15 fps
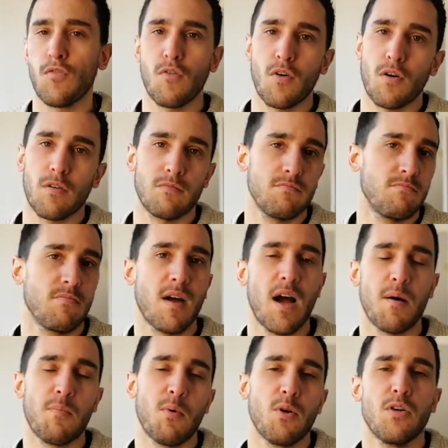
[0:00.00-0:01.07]
for
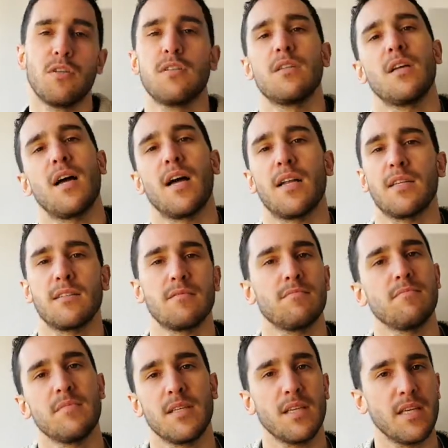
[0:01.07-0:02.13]
apples, and
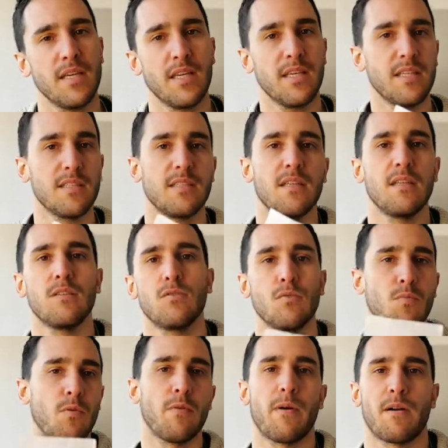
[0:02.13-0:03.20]
easily to
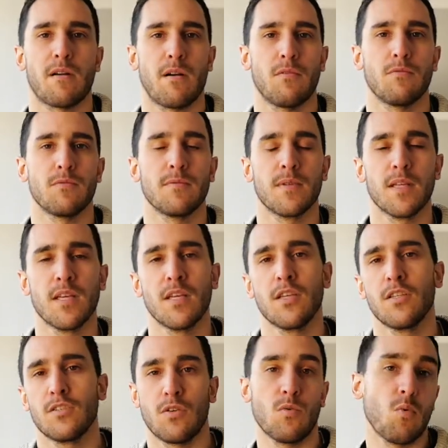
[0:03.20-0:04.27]
move around.
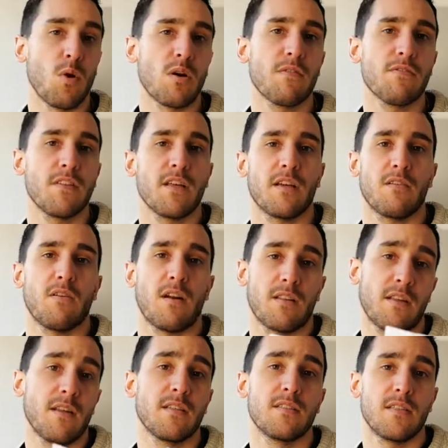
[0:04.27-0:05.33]
So one of the
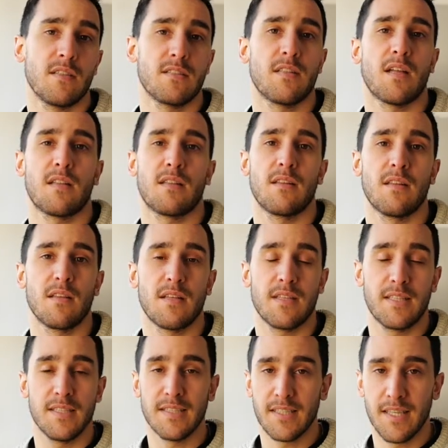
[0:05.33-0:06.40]
characteristics that
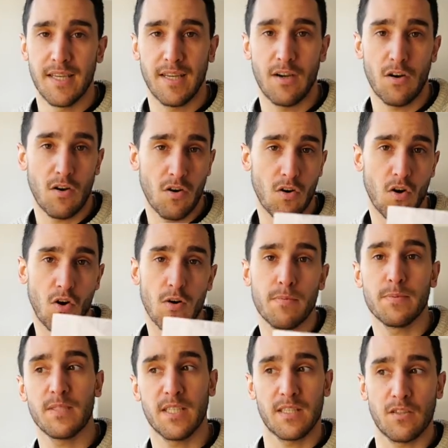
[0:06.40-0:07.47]
the
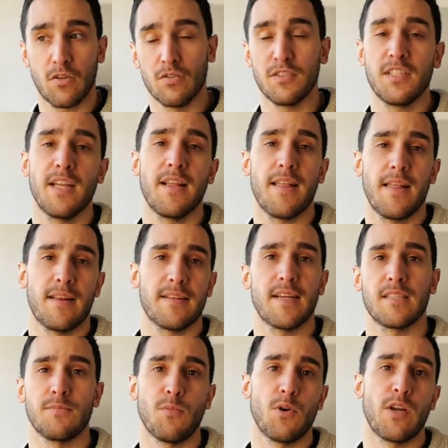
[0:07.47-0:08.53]
object considered
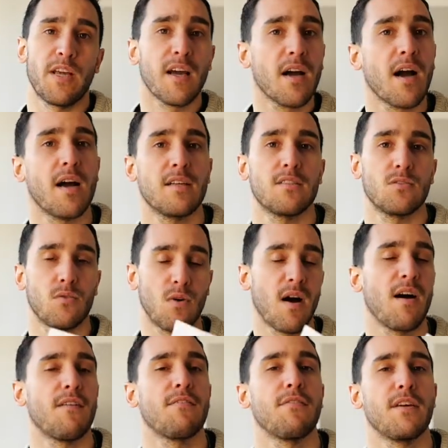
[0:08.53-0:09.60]
as money has to
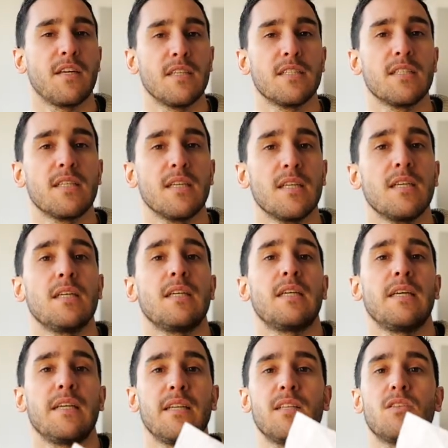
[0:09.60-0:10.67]
have is
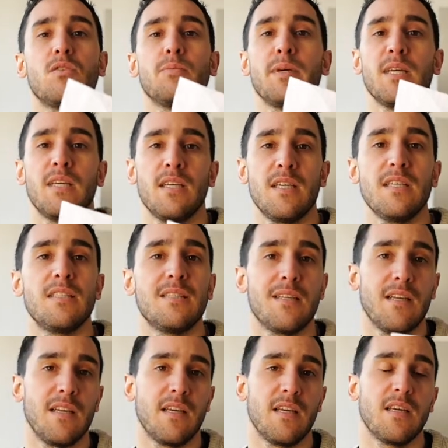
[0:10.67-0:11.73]
it needs to be
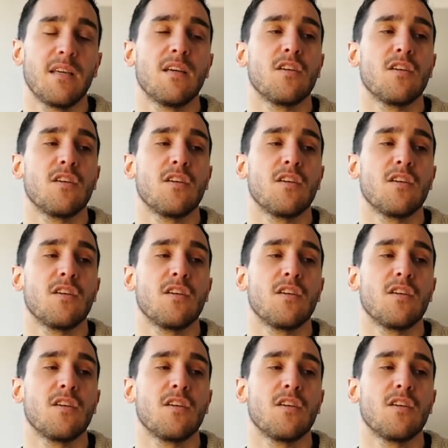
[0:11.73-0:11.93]
easily